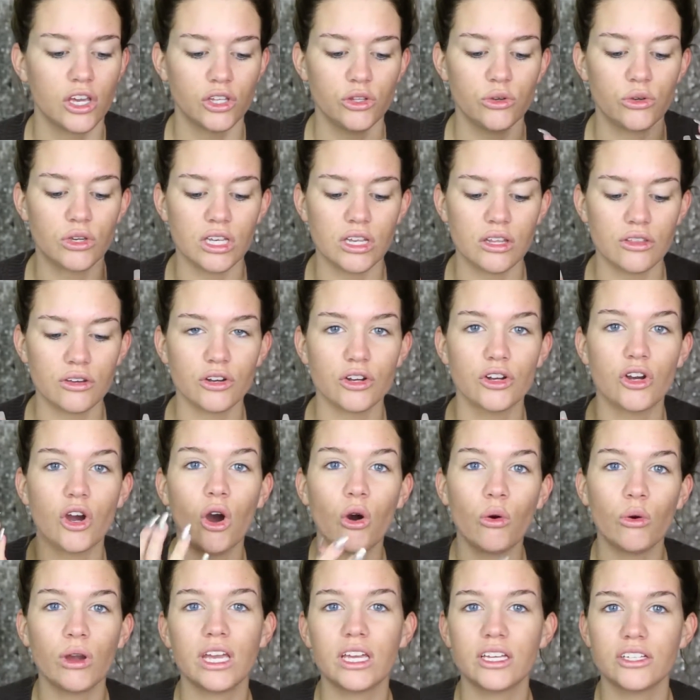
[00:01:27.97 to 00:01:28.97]
You can either
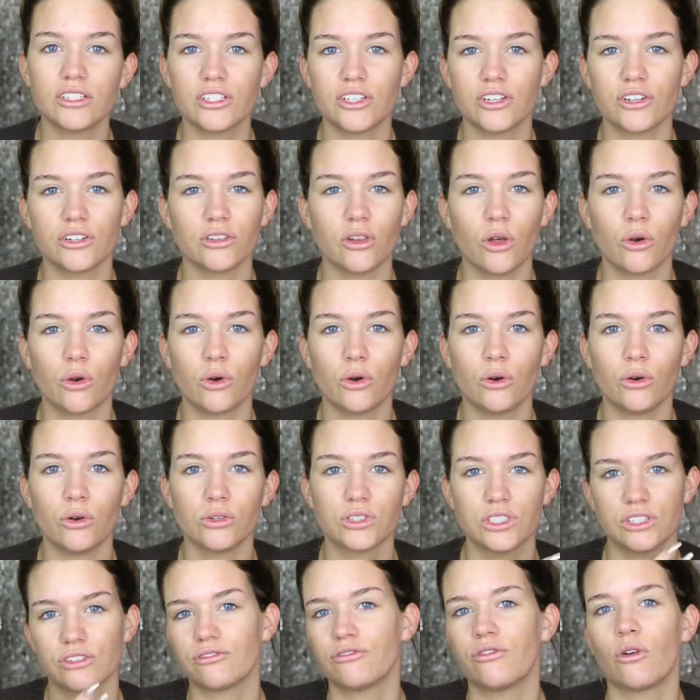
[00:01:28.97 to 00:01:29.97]
go into your
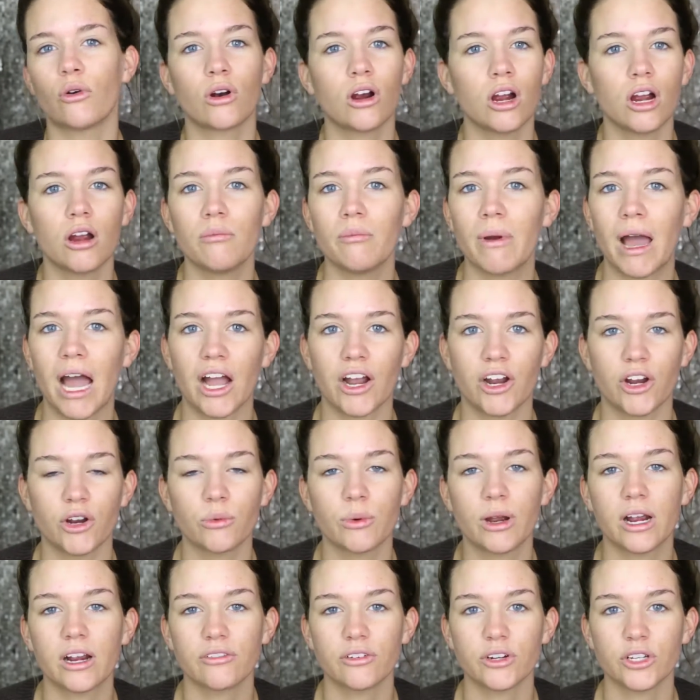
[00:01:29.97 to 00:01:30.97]
local Sephora or MAC or
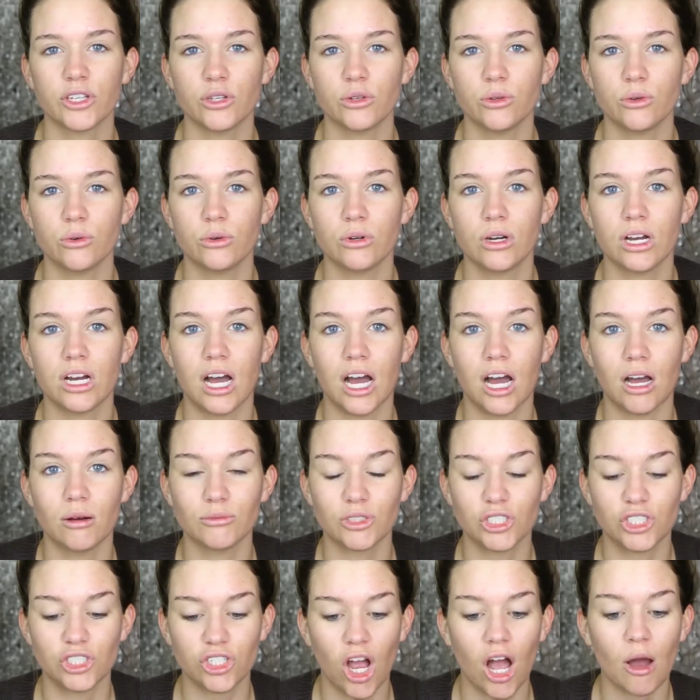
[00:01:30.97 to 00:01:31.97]
wherever you
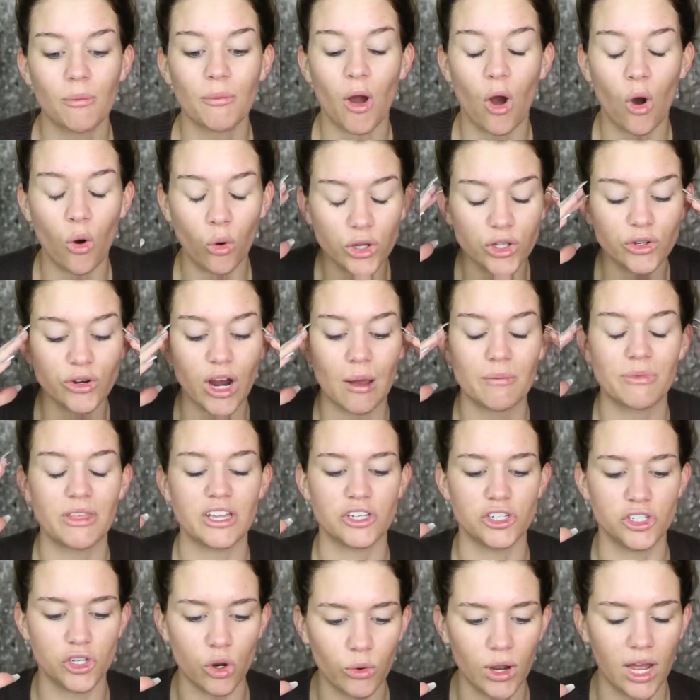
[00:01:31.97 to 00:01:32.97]
shop. Holy crap,
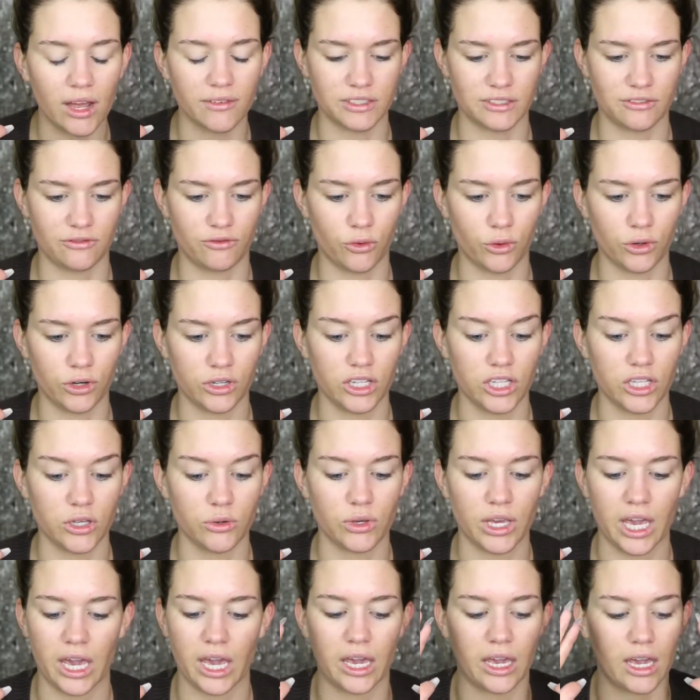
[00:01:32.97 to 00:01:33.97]
they don't have Sephora in
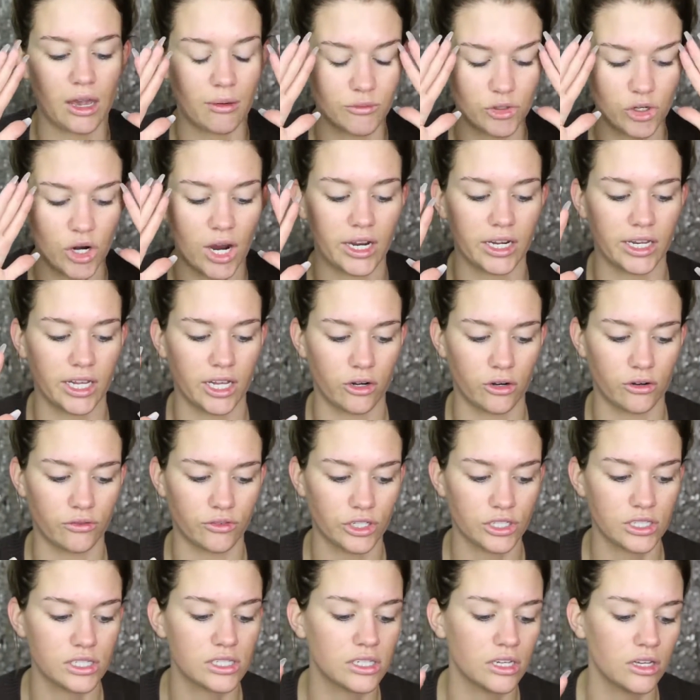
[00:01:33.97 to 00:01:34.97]
the UK. I'm trying to get
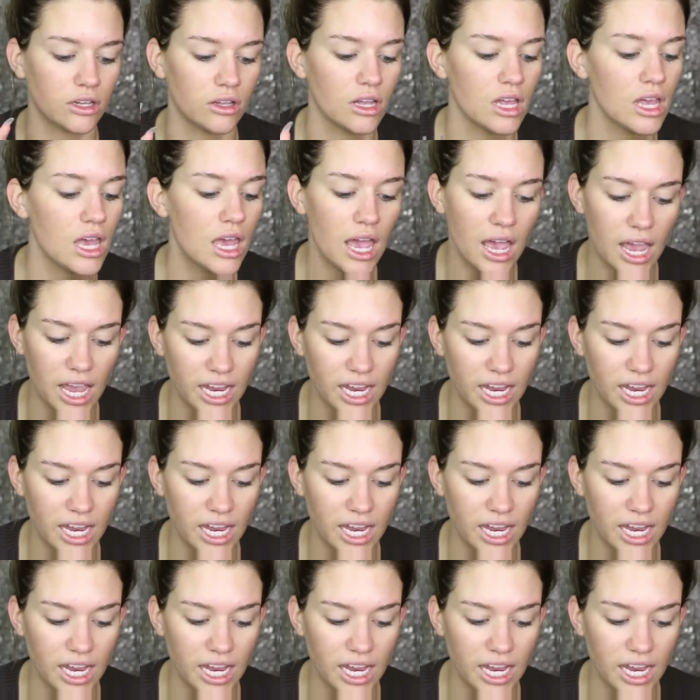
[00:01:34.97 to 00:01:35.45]
over it still.